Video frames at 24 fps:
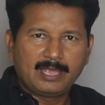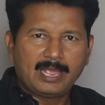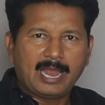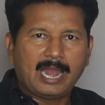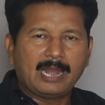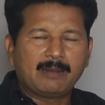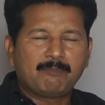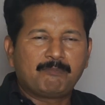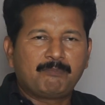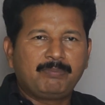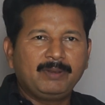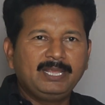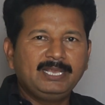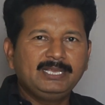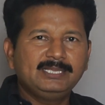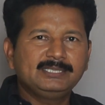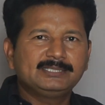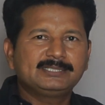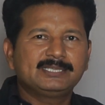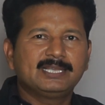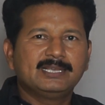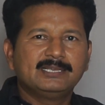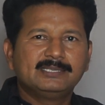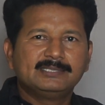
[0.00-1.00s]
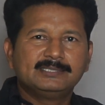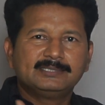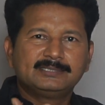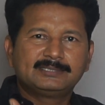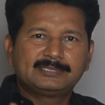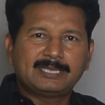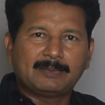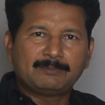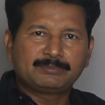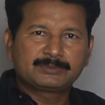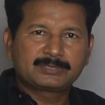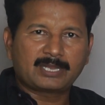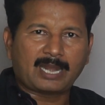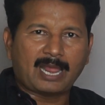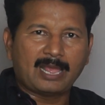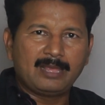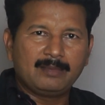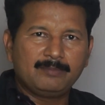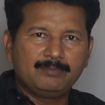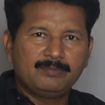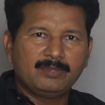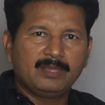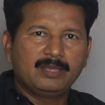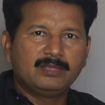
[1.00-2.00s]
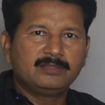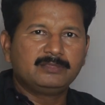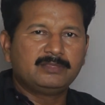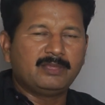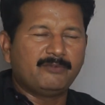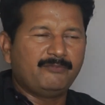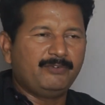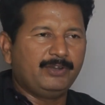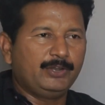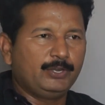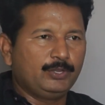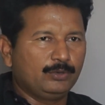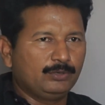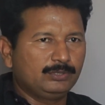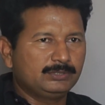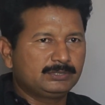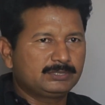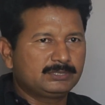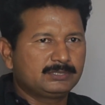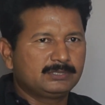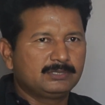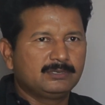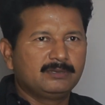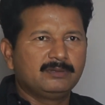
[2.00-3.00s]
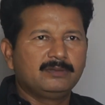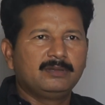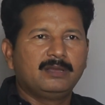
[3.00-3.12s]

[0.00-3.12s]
and please subscribe the videos